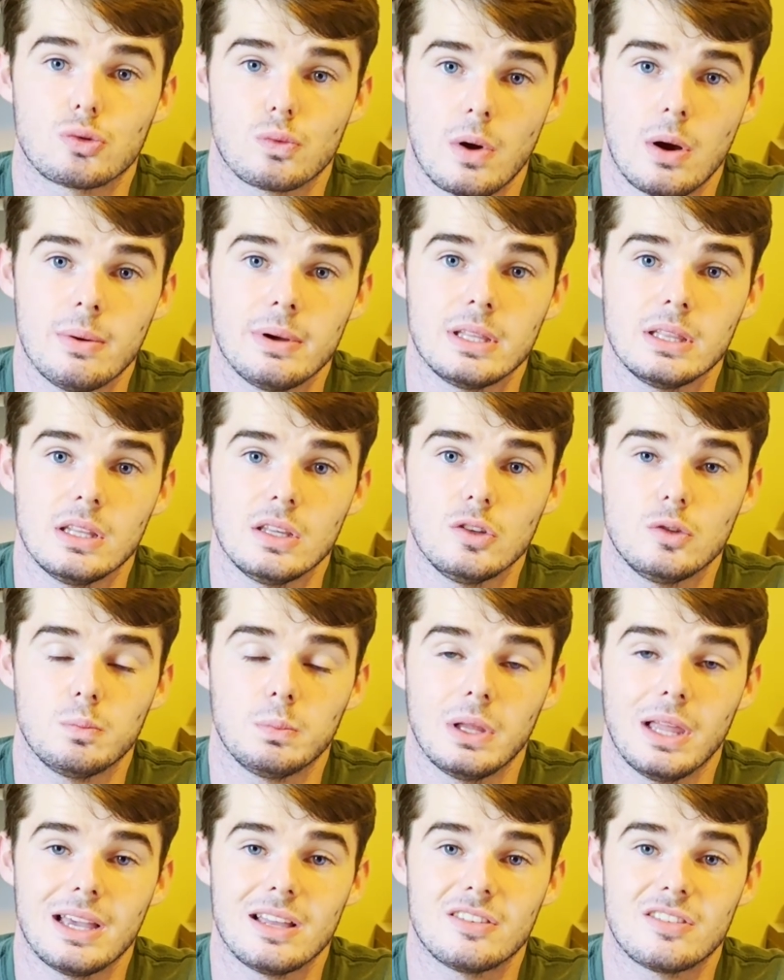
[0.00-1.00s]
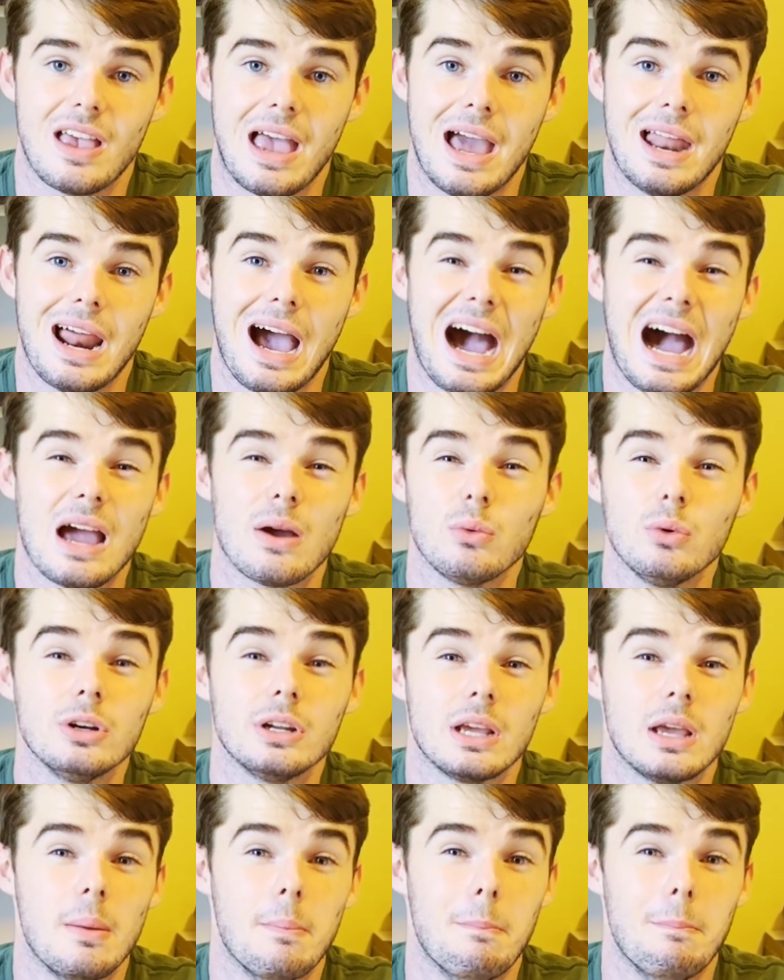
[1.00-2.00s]
throwing these plates and I
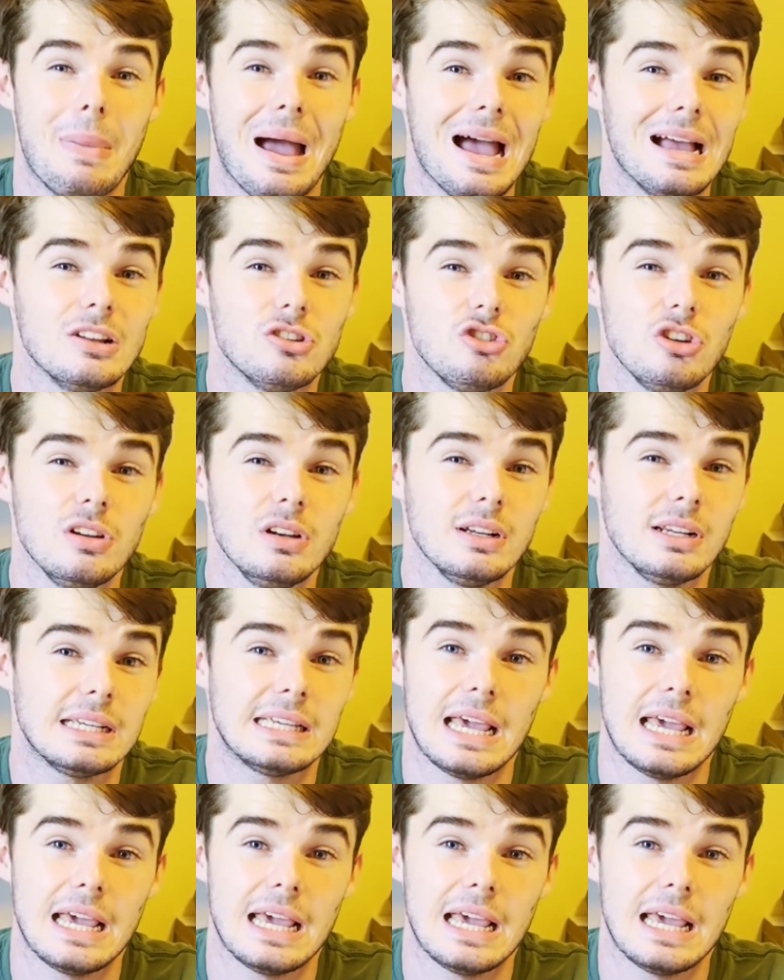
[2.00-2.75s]
would imagine